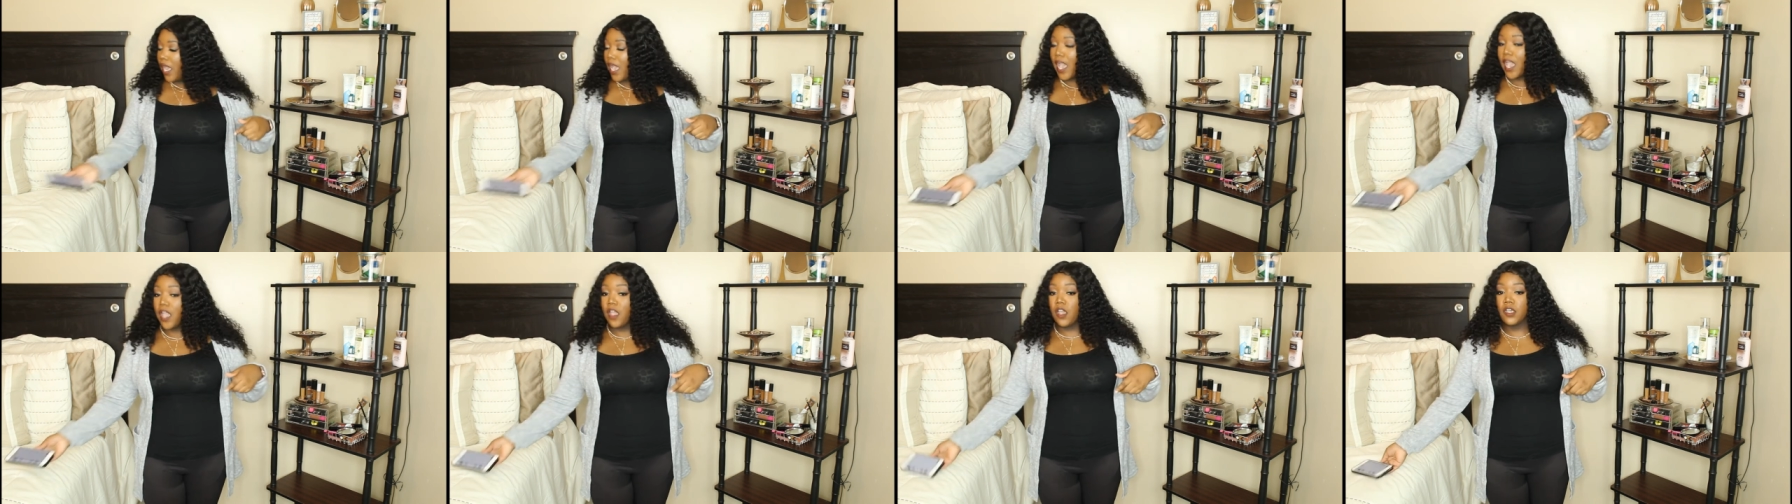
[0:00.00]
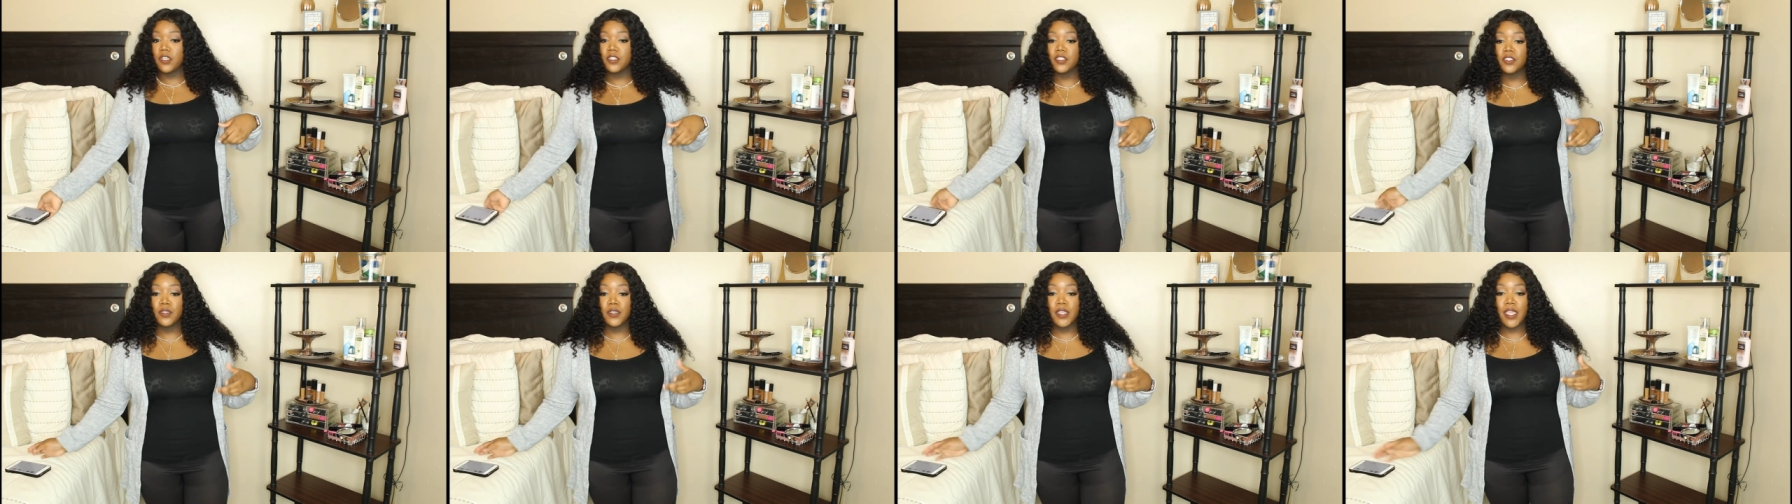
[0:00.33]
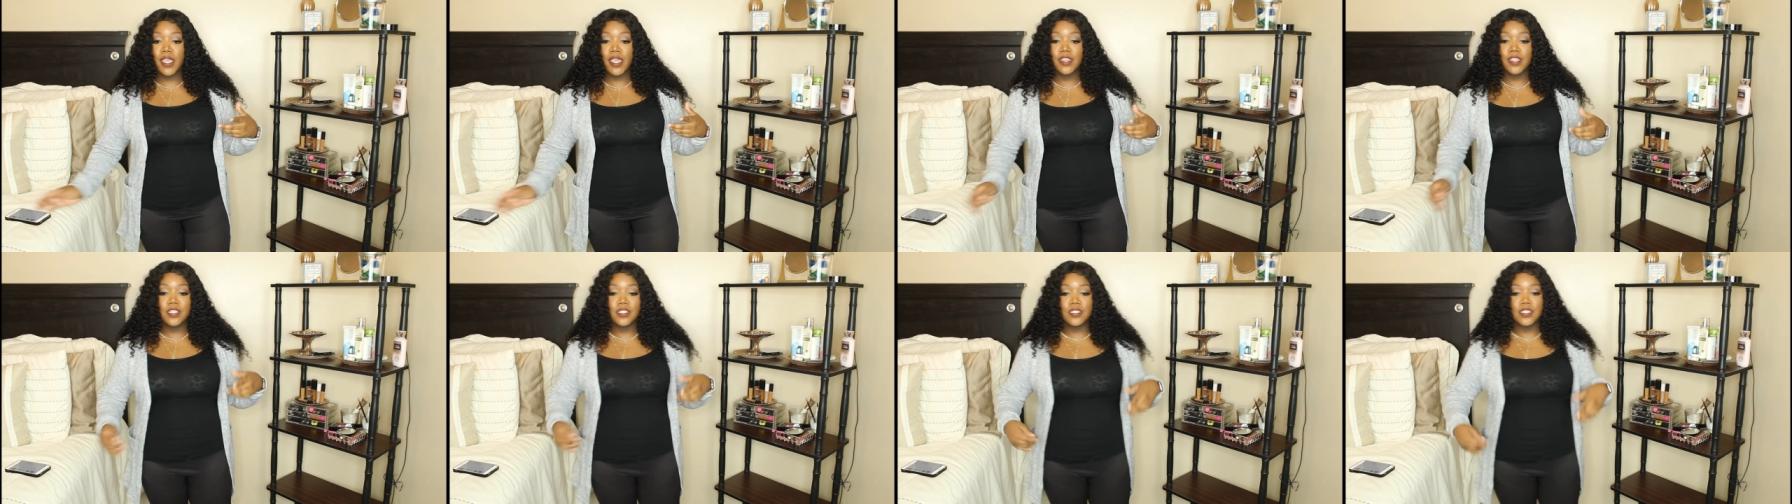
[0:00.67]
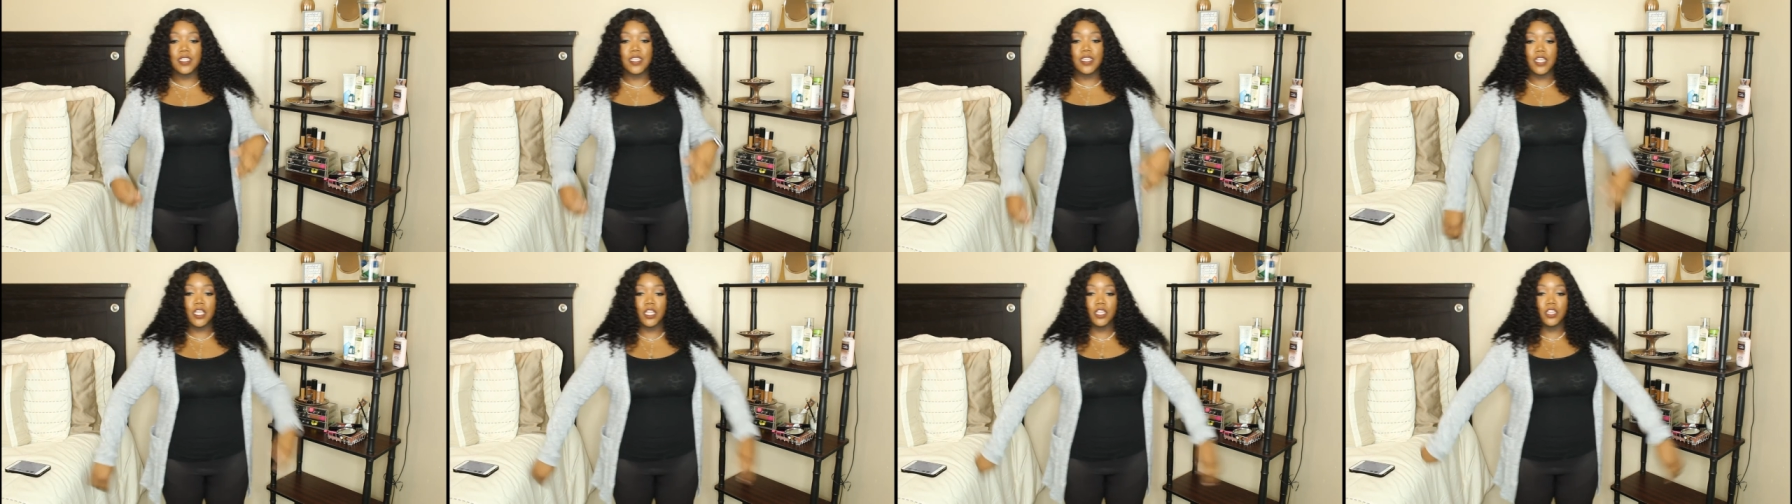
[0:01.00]
I also got this
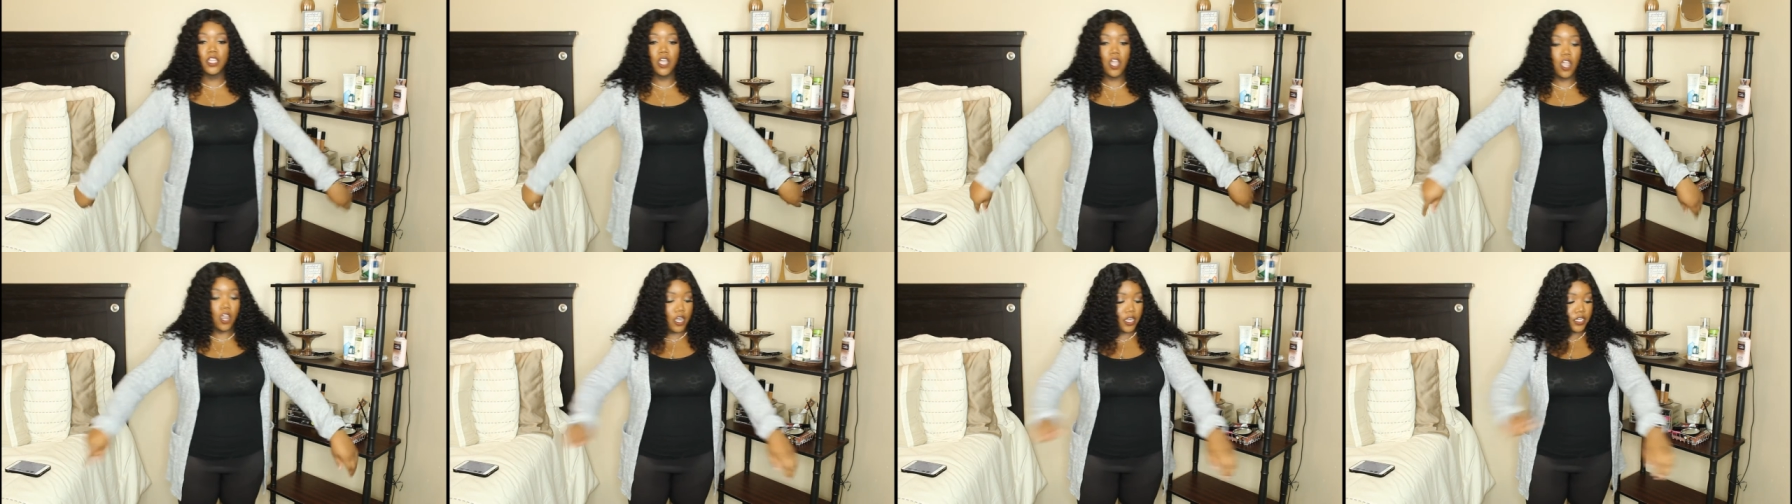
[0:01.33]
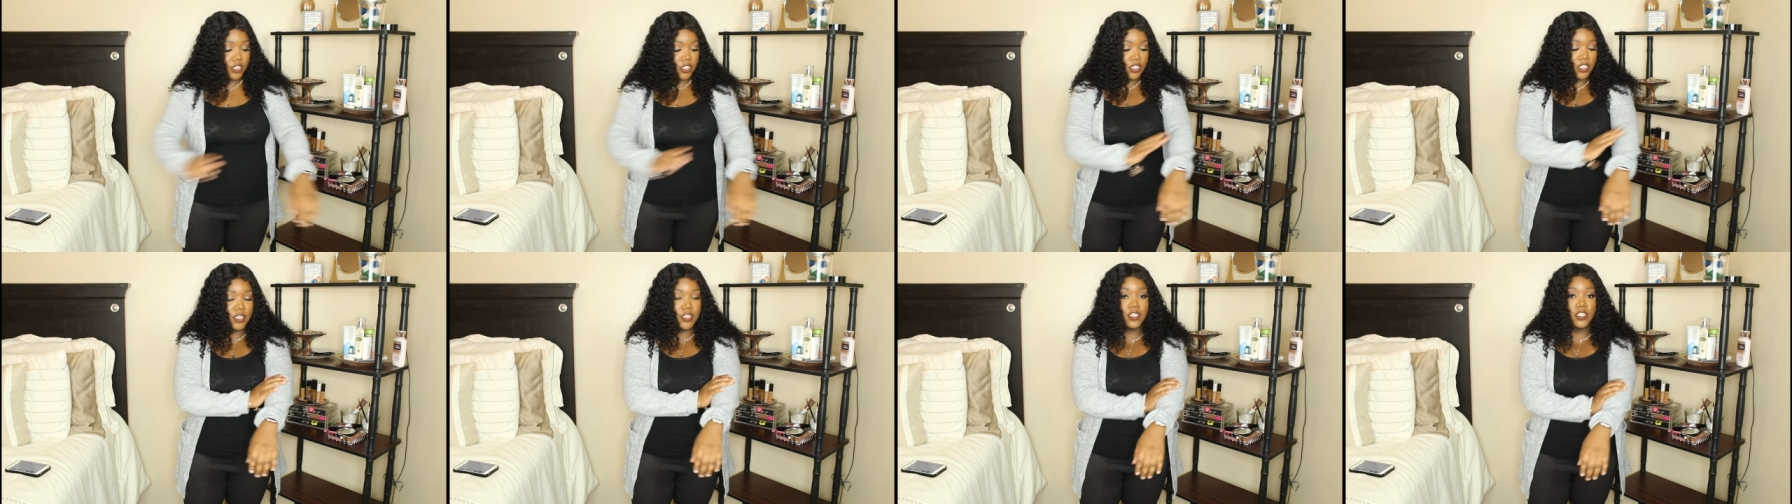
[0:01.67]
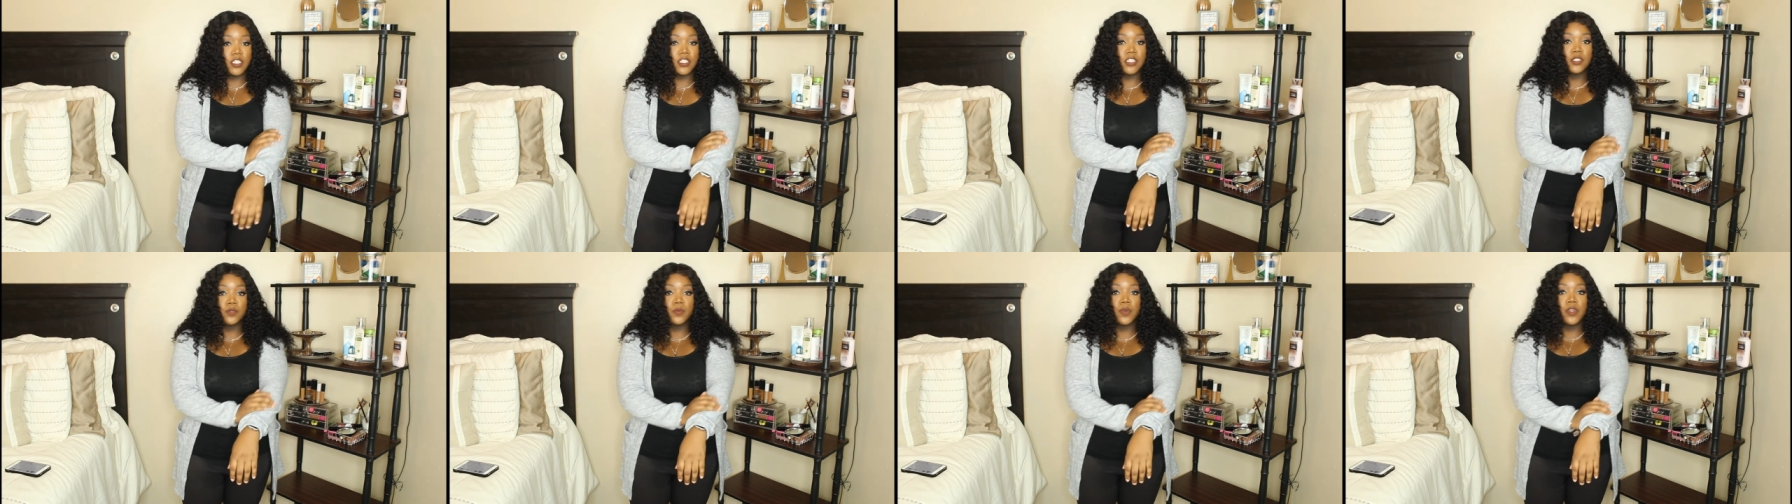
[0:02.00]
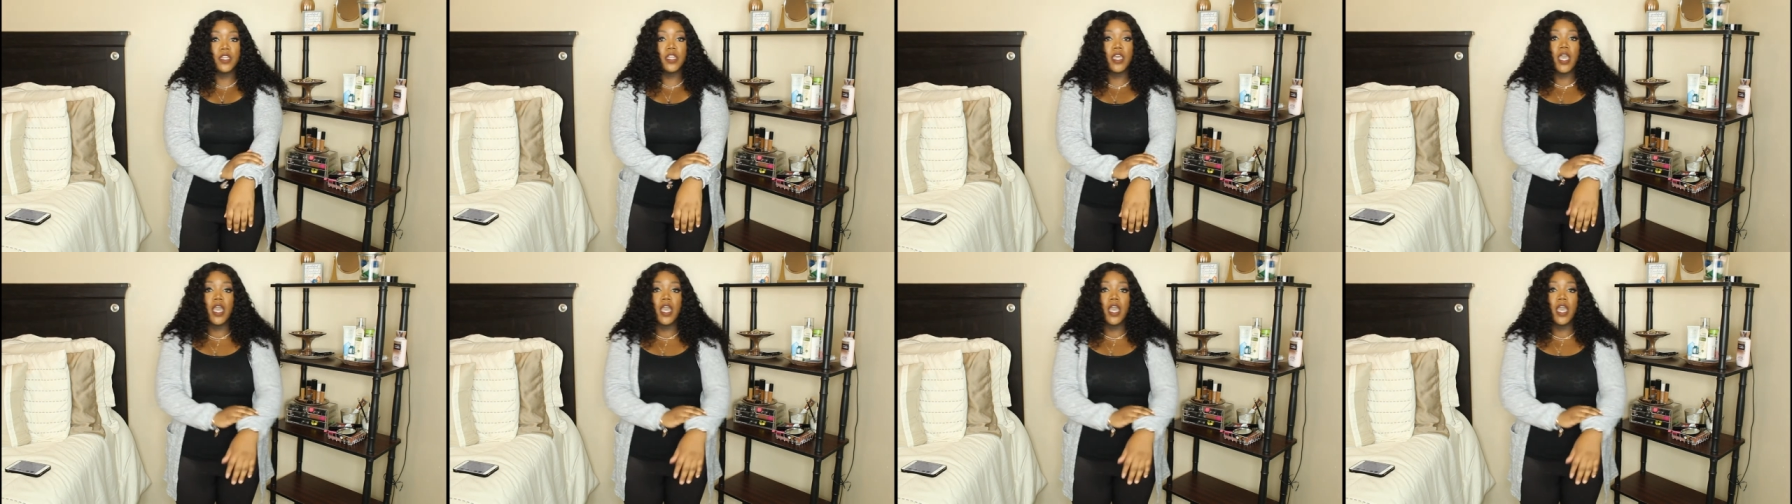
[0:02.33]
in a large. This one,